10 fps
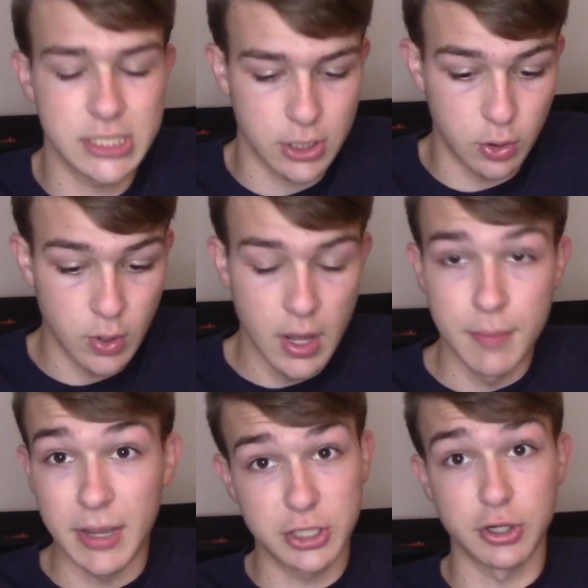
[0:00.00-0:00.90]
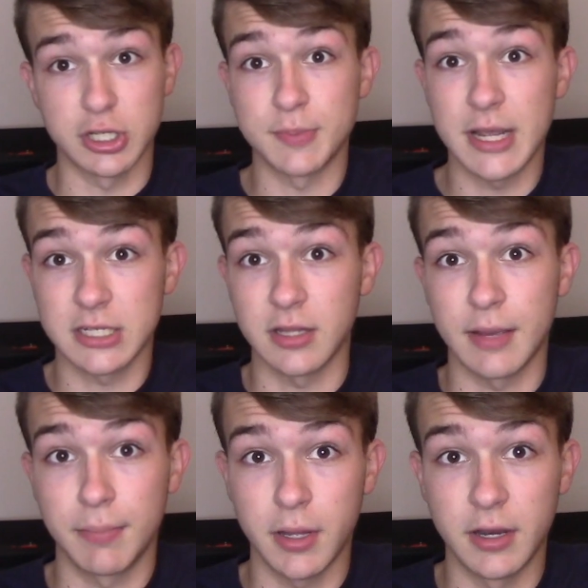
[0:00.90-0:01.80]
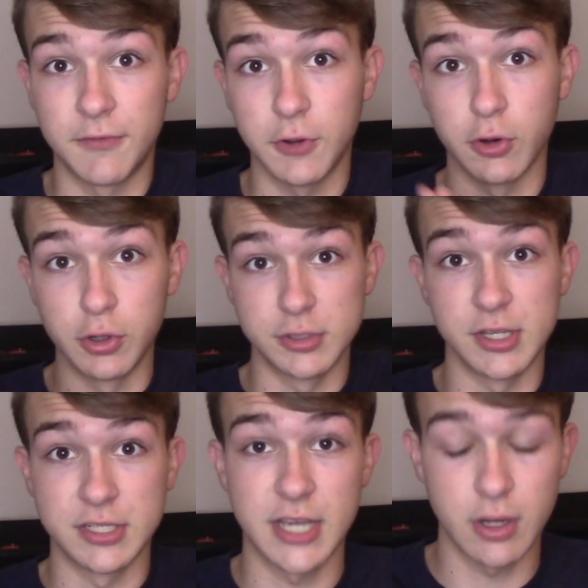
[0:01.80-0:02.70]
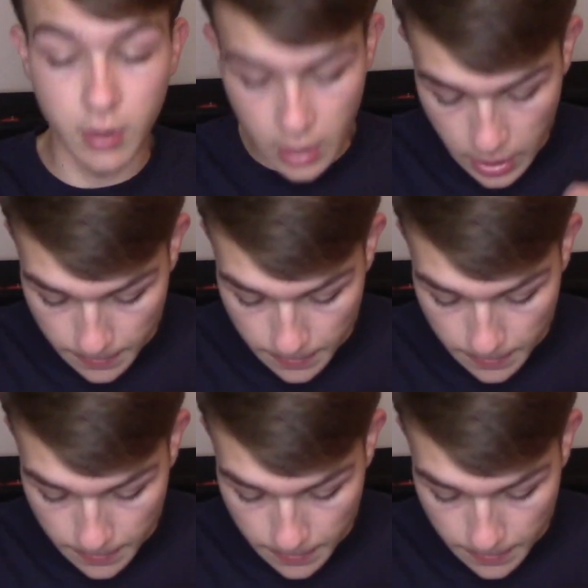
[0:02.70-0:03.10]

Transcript: so make sure to smash the like button if you're new to the channel.